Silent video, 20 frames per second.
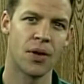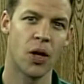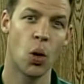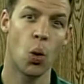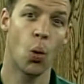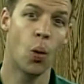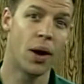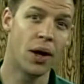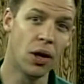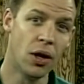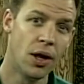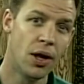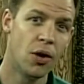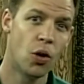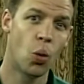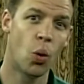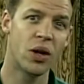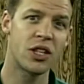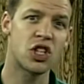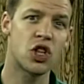Well,
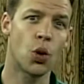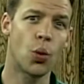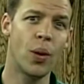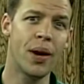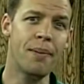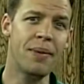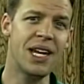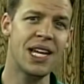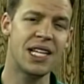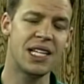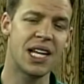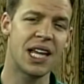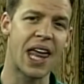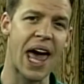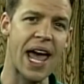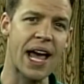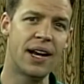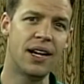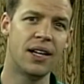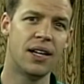what's the remedy to
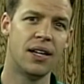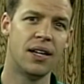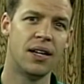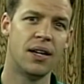that?